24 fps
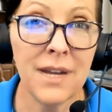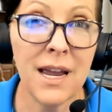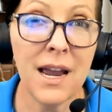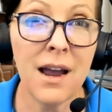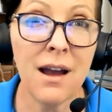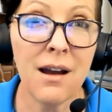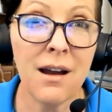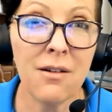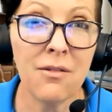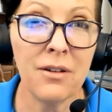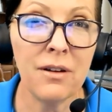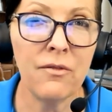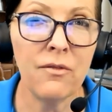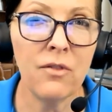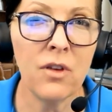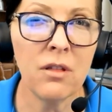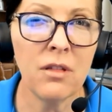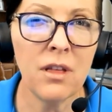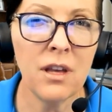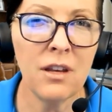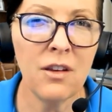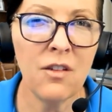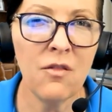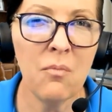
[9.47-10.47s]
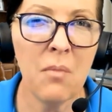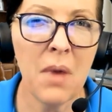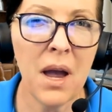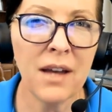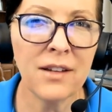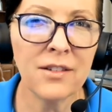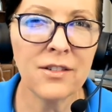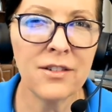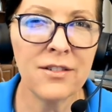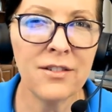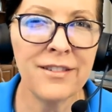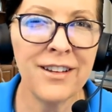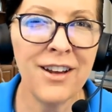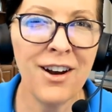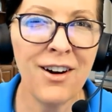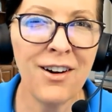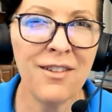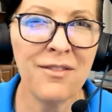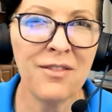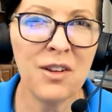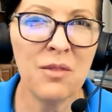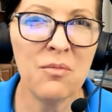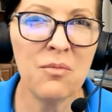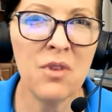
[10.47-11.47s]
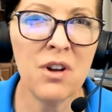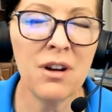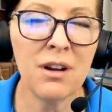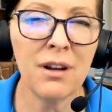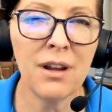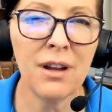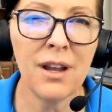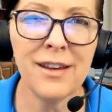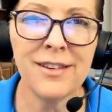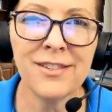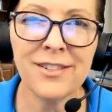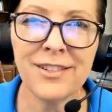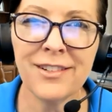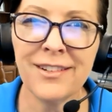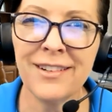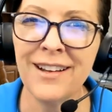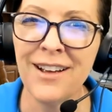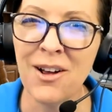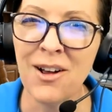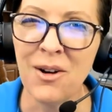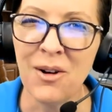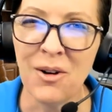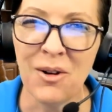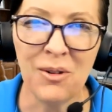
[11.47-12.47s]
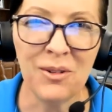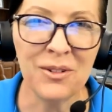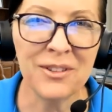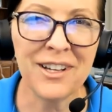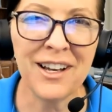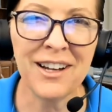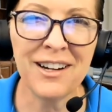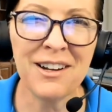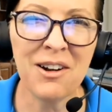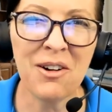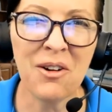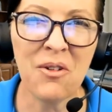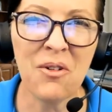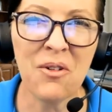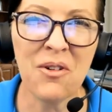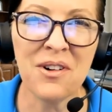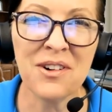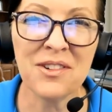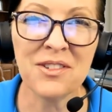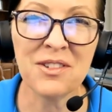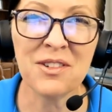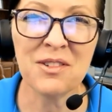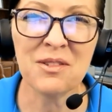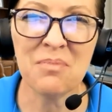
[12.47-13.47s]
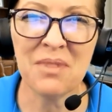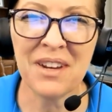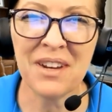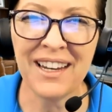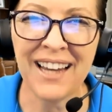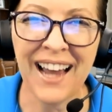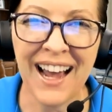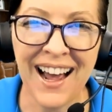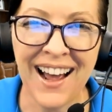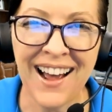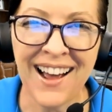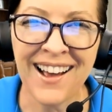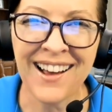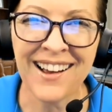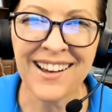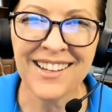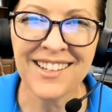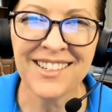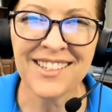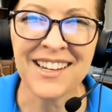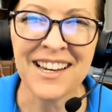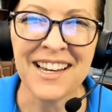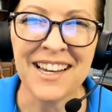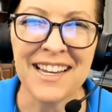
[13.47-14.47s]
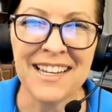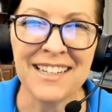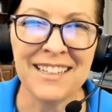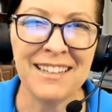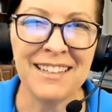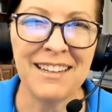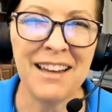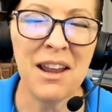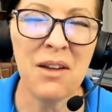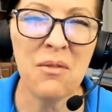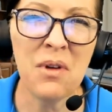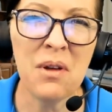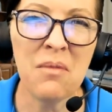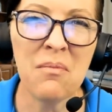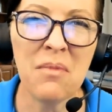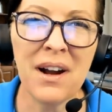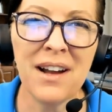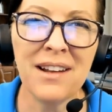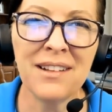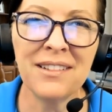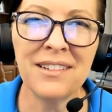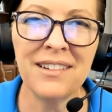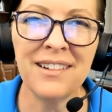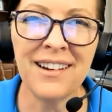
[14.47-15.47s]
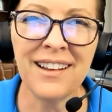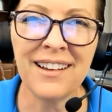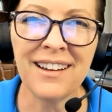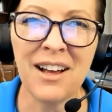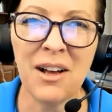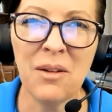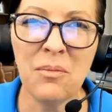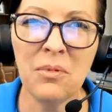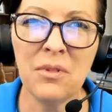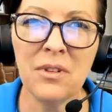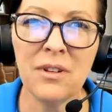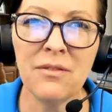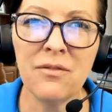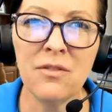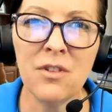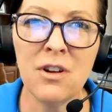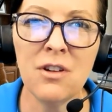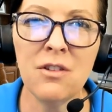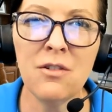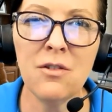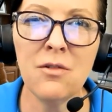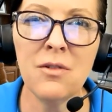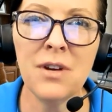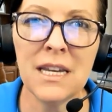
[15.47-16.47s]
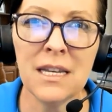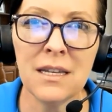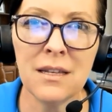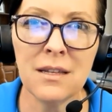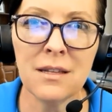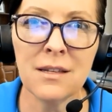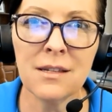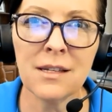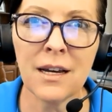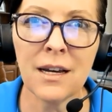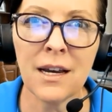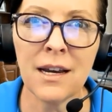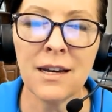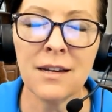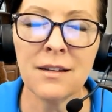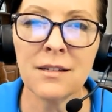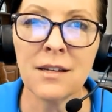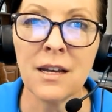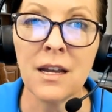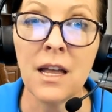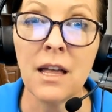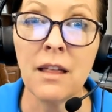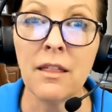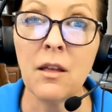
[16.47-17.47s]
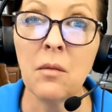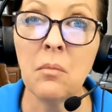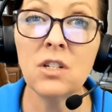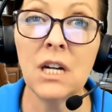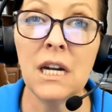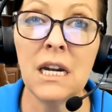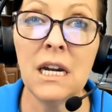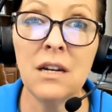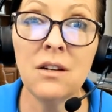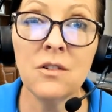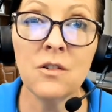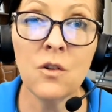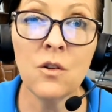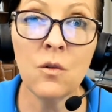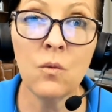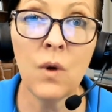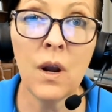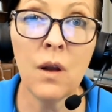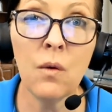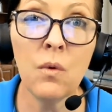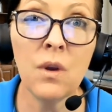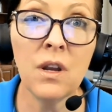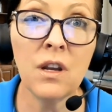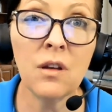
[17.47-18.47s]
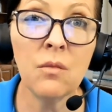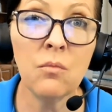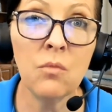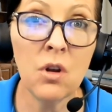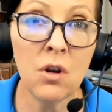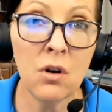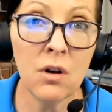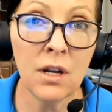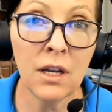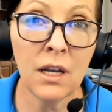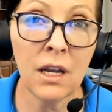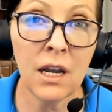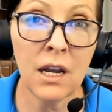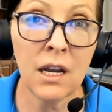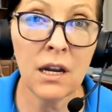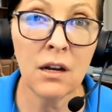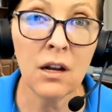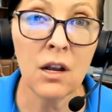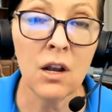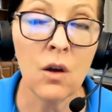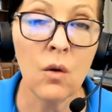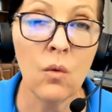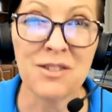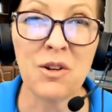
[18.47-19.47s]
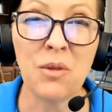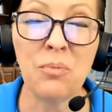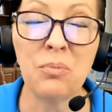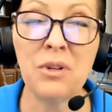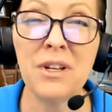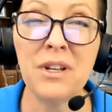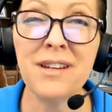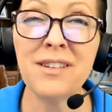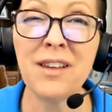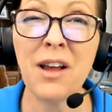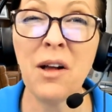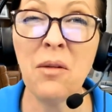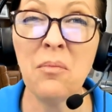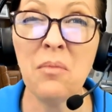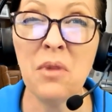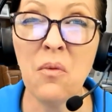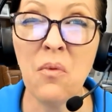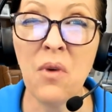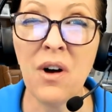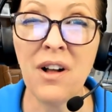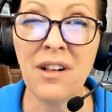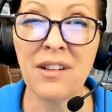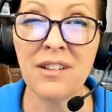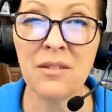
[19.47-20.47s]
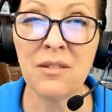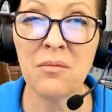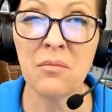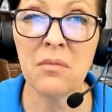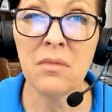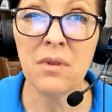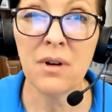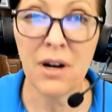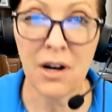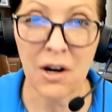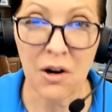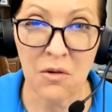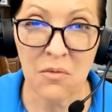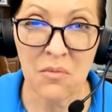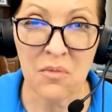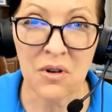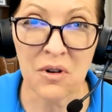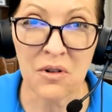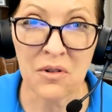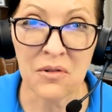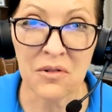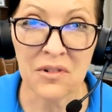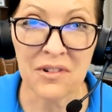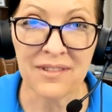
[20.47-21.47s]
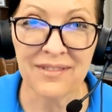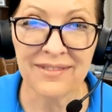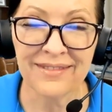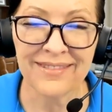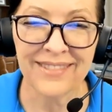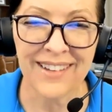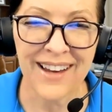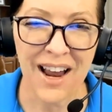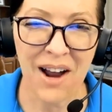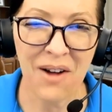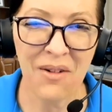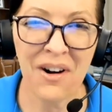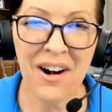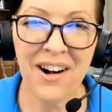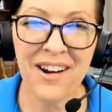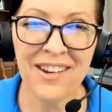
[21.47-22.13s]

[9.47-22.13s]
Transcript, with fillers: Now, if you think you've mastered the art of communication, hold on to your horses because today we might learn a couple of new insights that change the way we communicate. So please help me welcome Omuugn. How